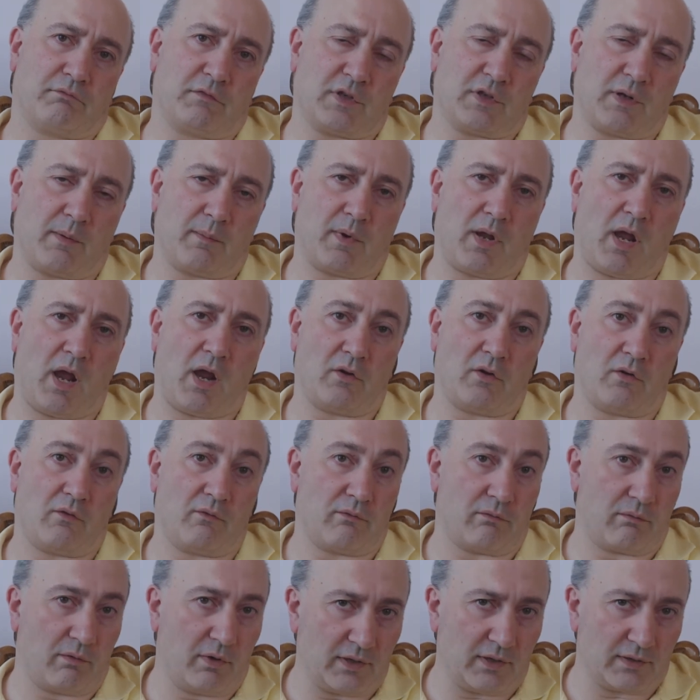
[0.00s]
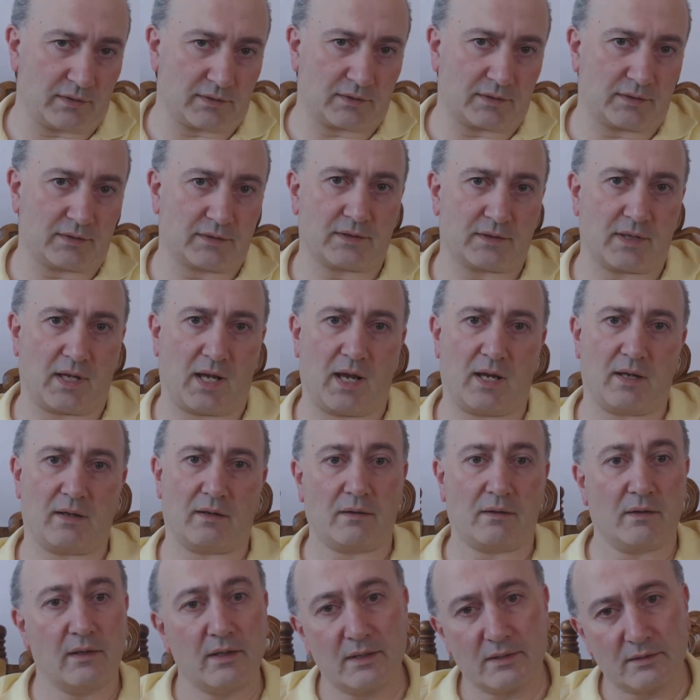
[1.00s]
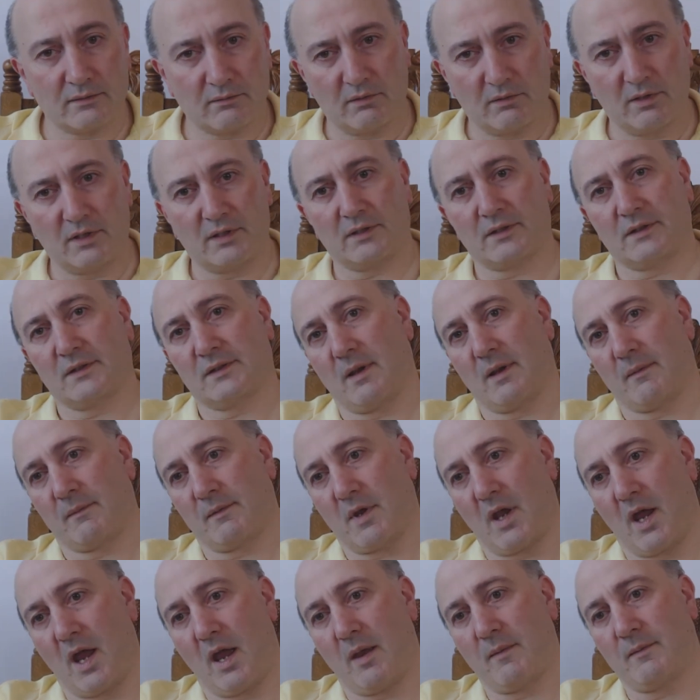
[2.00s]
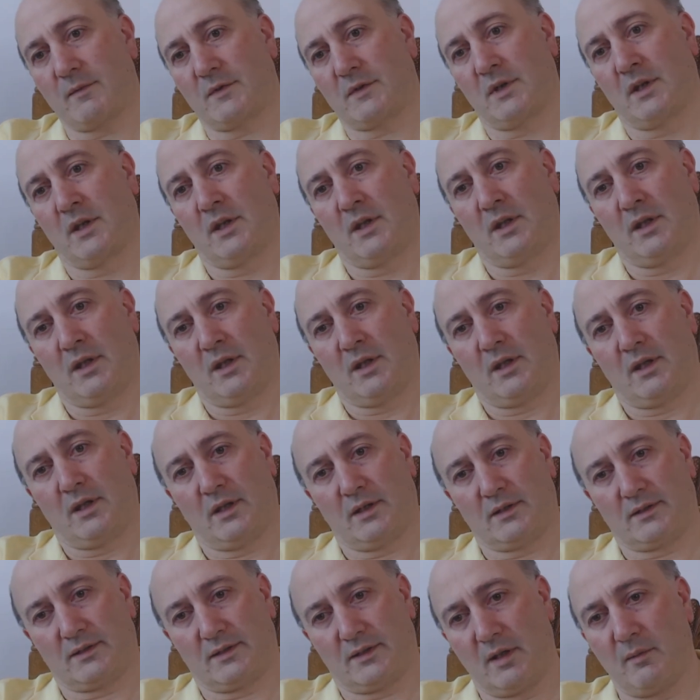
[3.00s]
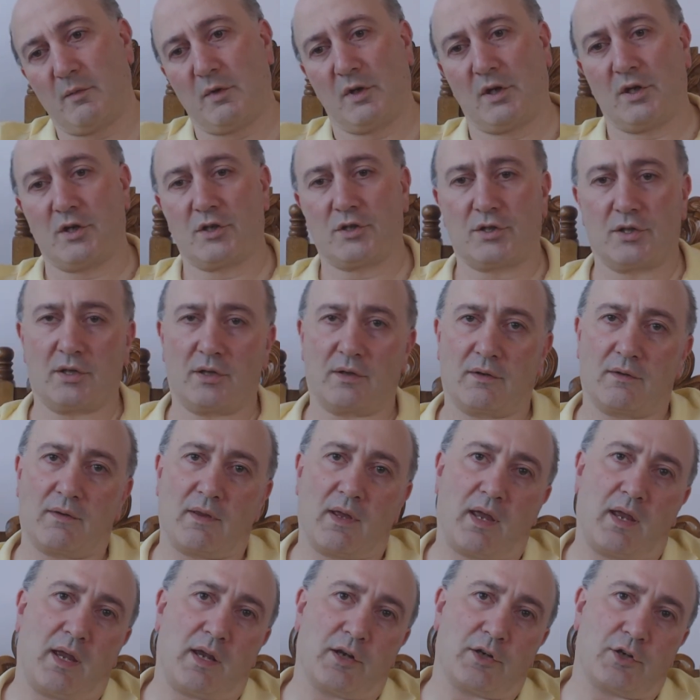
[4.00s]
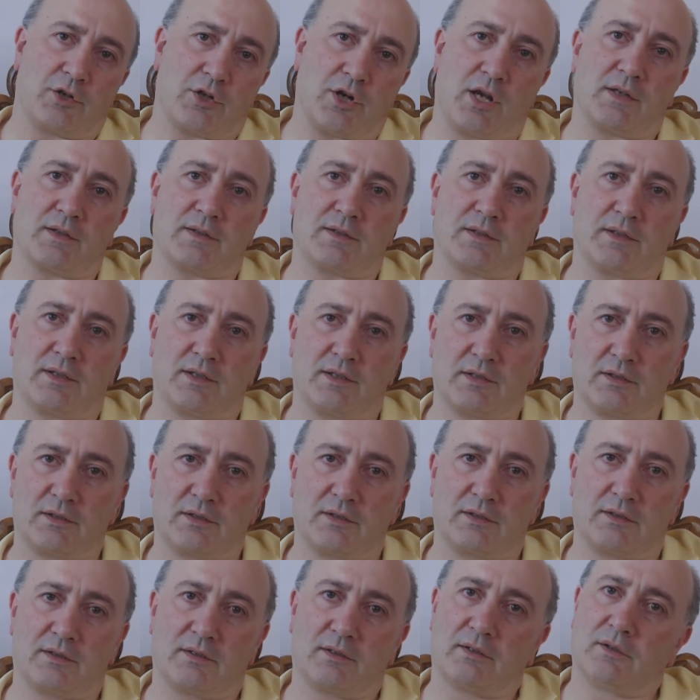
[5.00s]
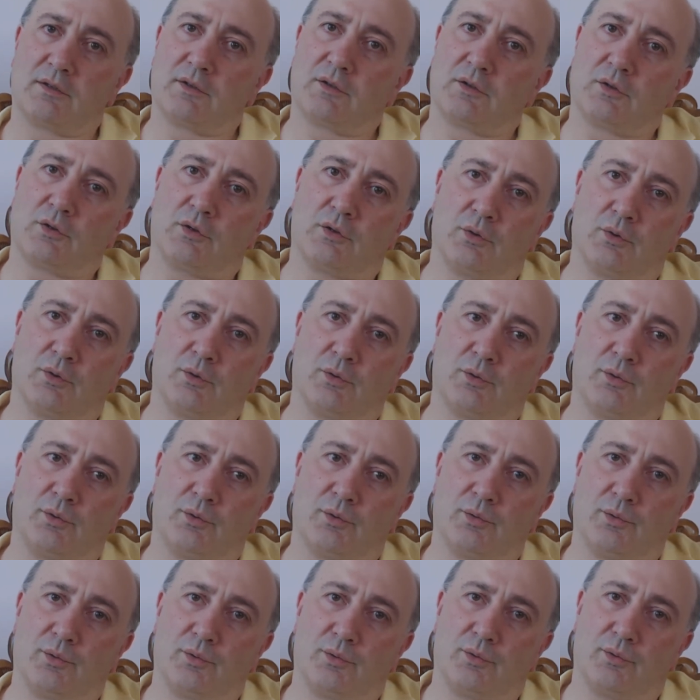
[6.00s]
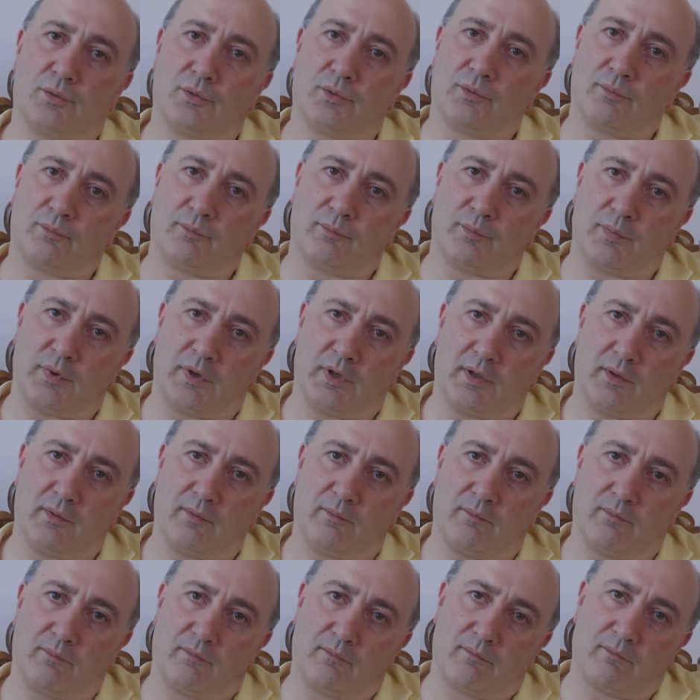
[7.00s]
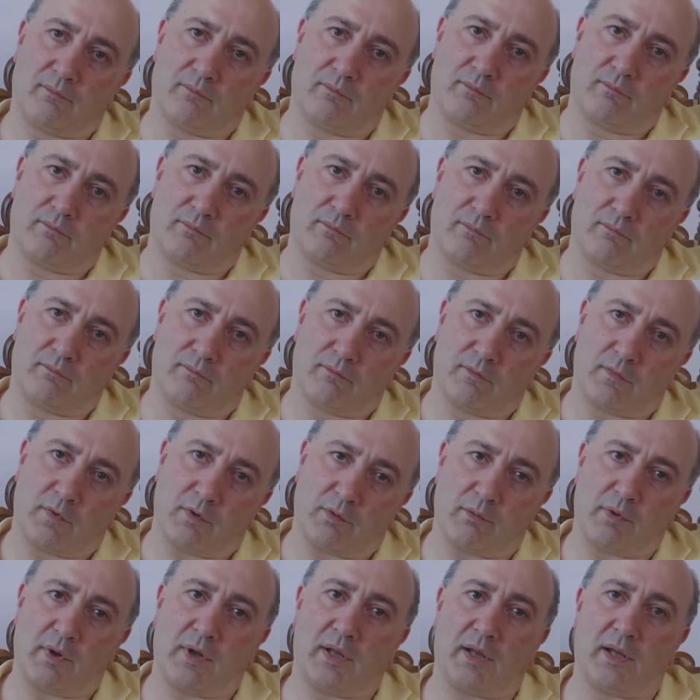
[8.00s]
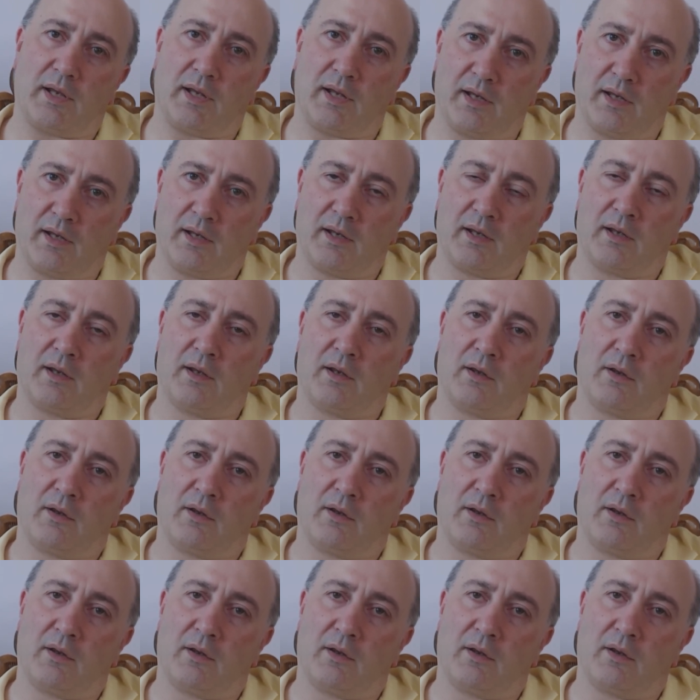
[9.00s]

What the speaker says: some kind of risks. And these risks sometimes is diminishing their chances to be really